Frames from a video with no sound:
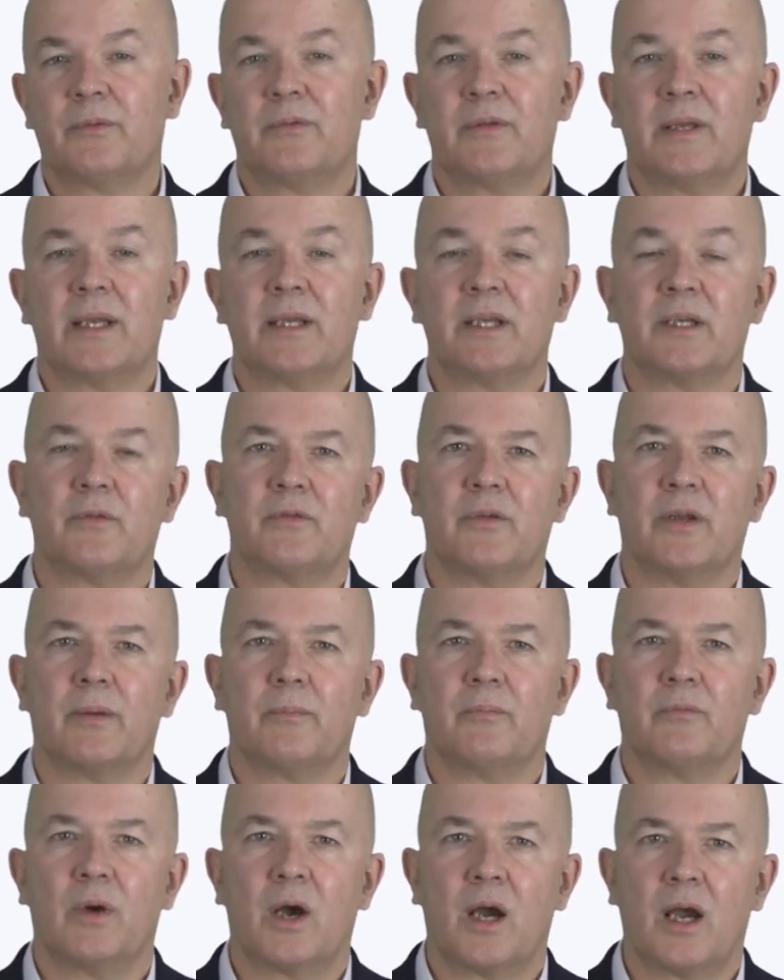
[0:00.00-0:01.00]
Think of the
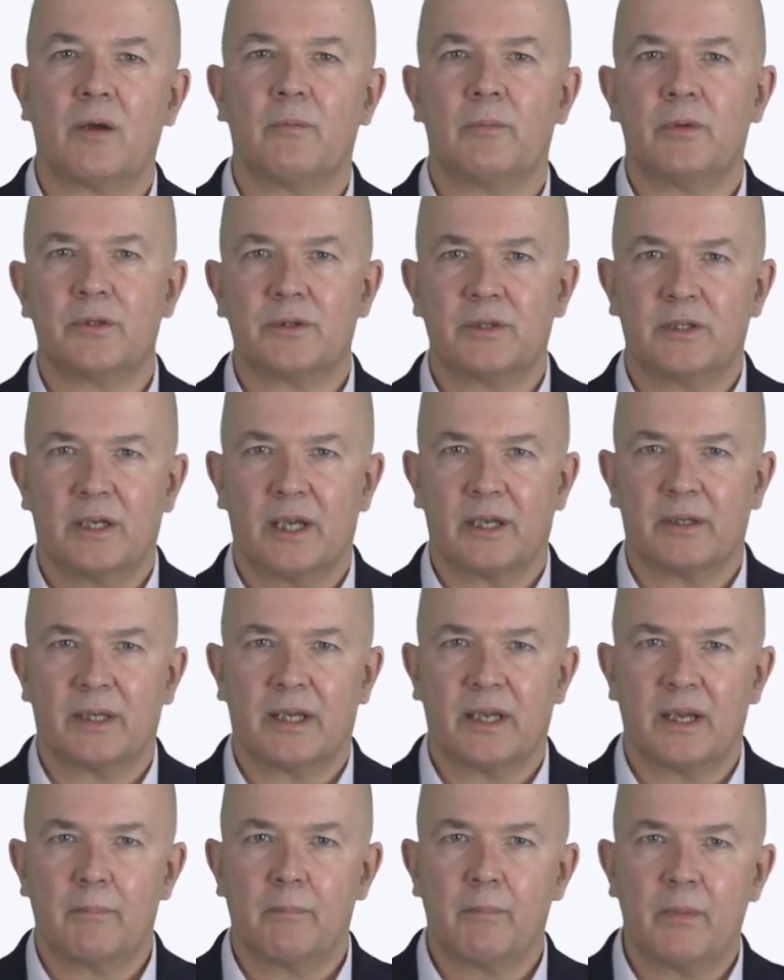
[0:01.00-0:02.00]
environment and
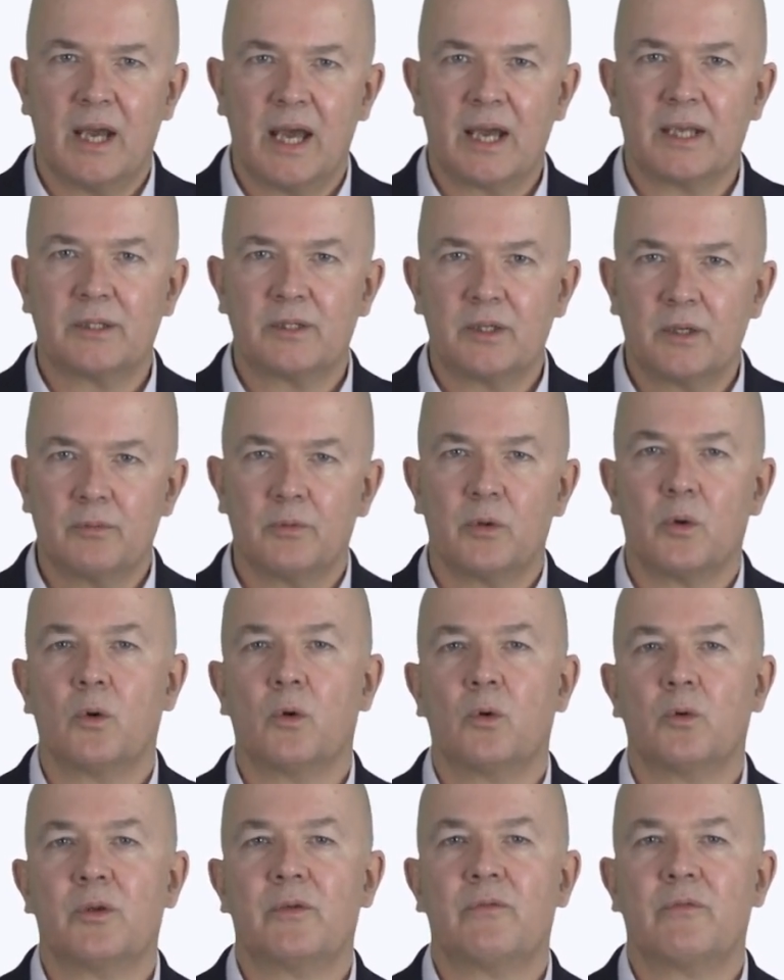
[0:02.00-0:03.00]
the impact of
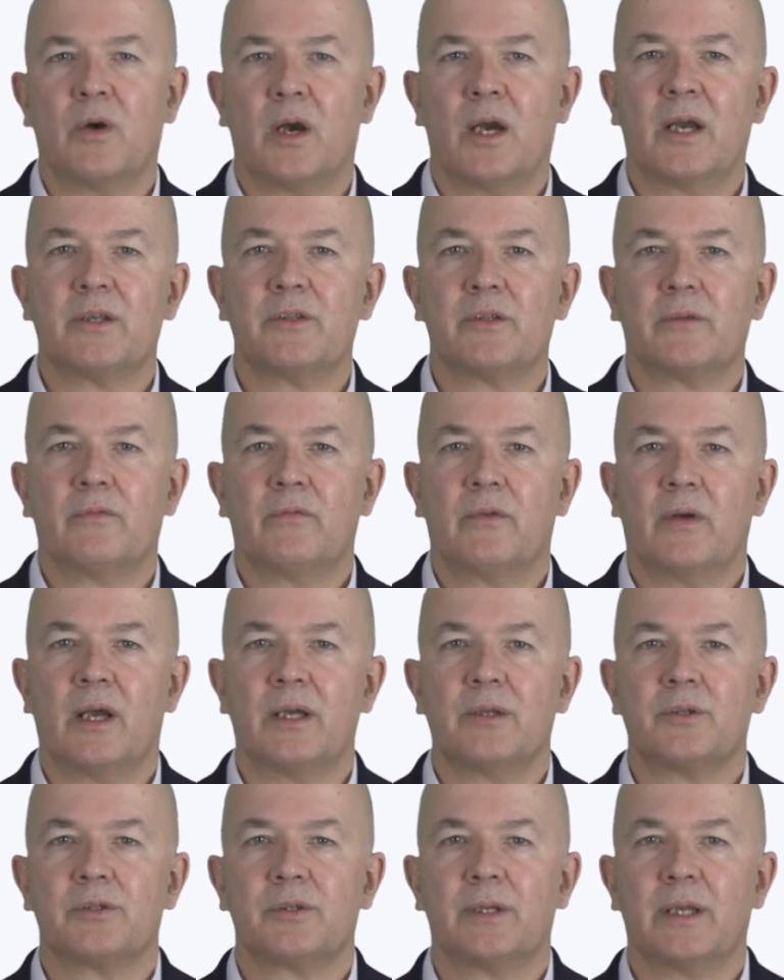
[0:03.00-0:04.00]
all the fires and
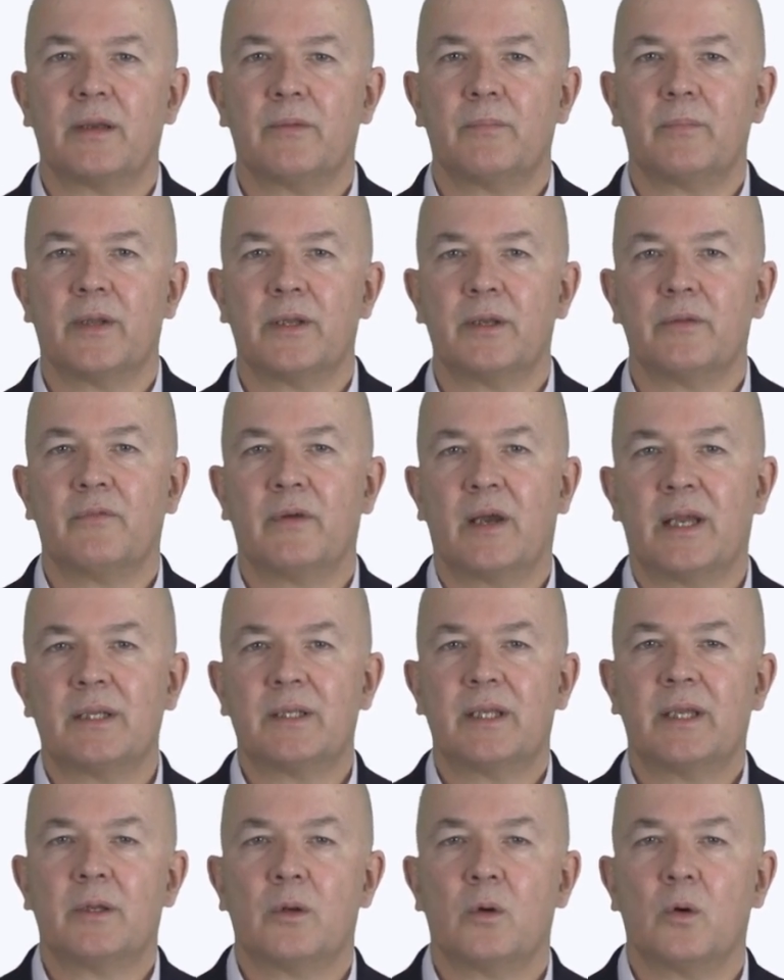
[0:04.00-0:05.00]
floods that have been
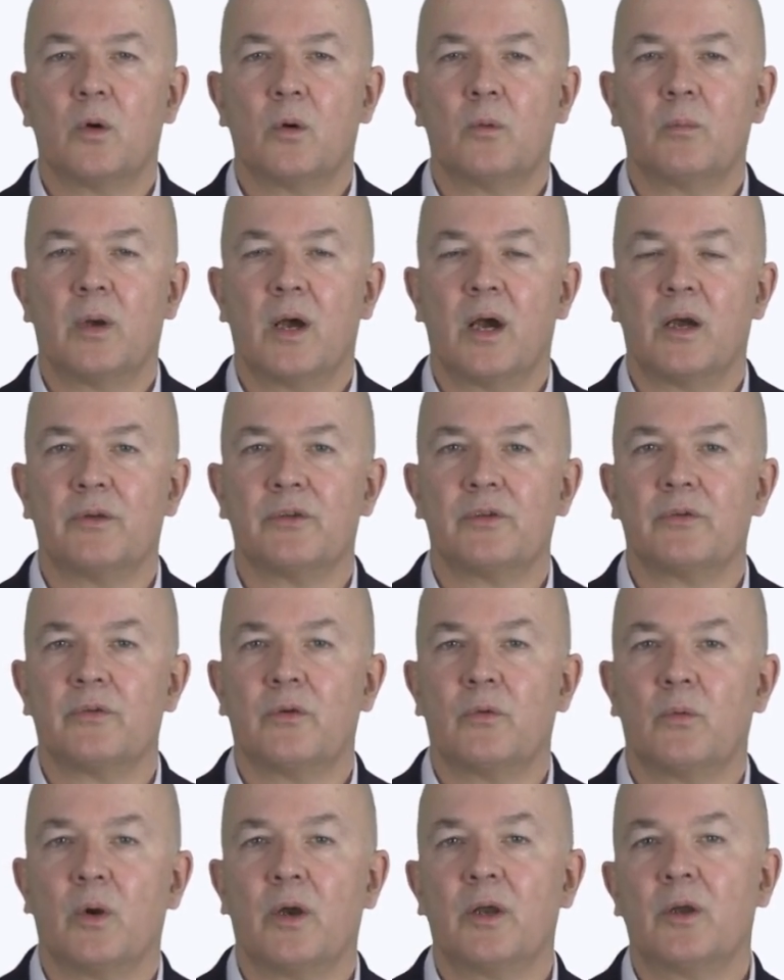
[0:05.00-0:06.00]
affecting all parts of
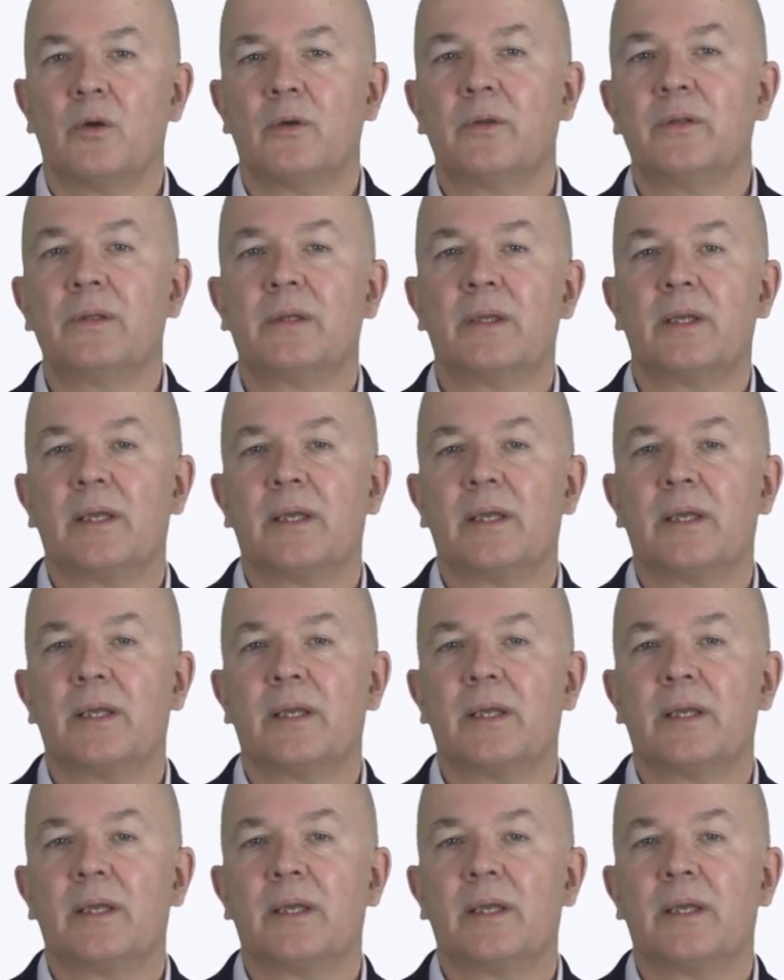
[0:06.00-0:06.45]
the world.